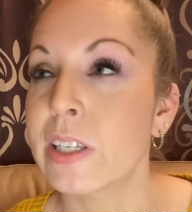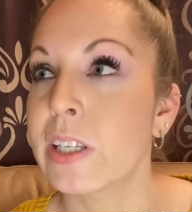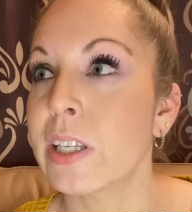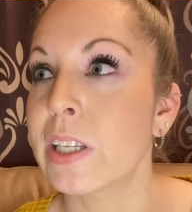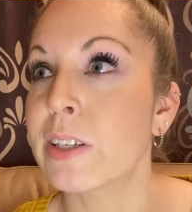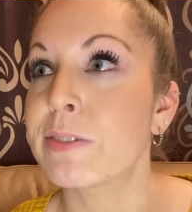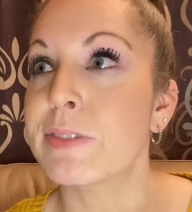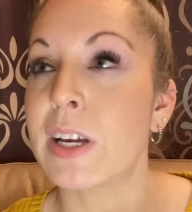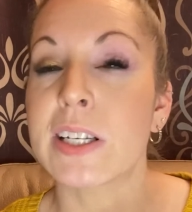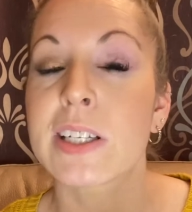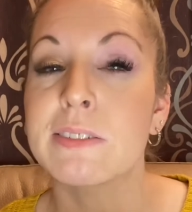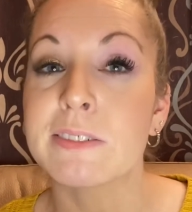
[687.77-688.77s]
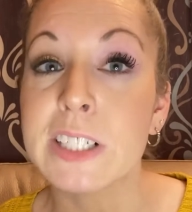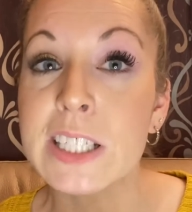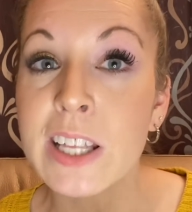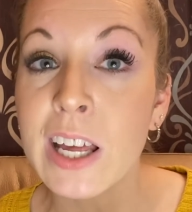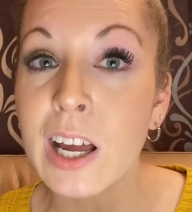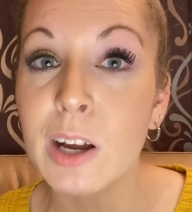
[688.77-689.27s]
if I didn't read
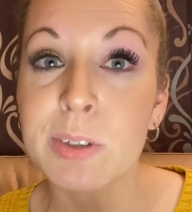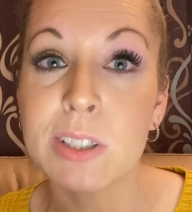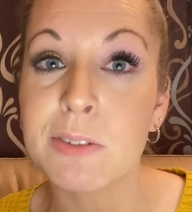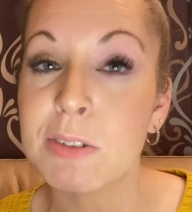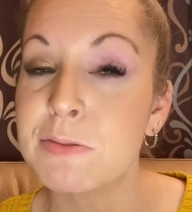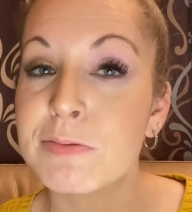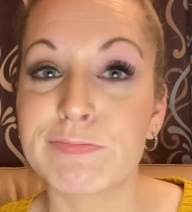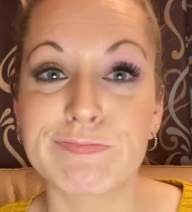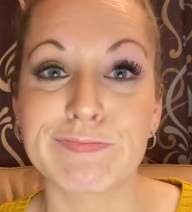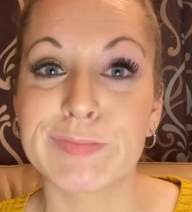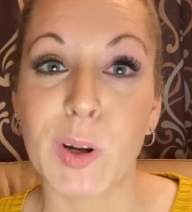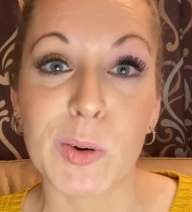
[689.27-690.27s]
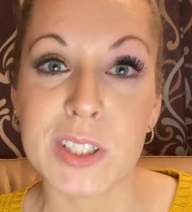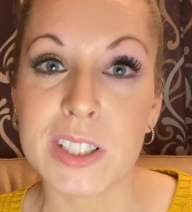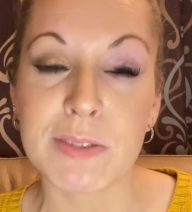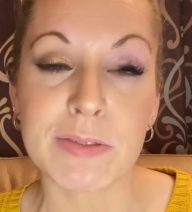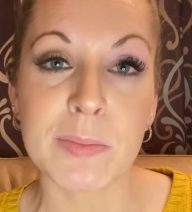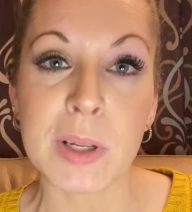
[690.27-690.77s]
that. I would have never noticed
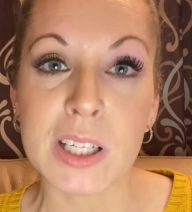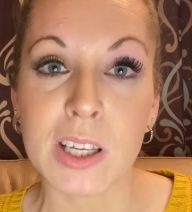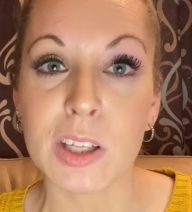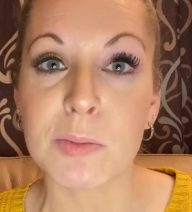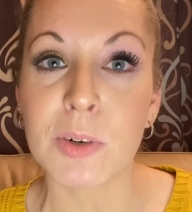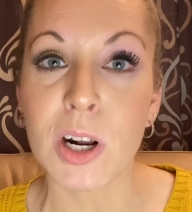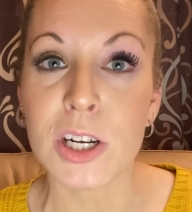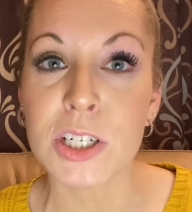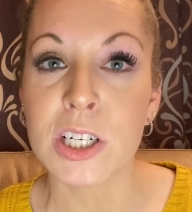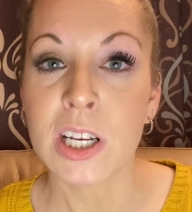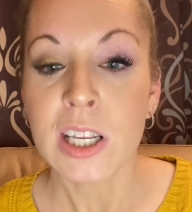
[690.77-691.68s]
it from any other brush.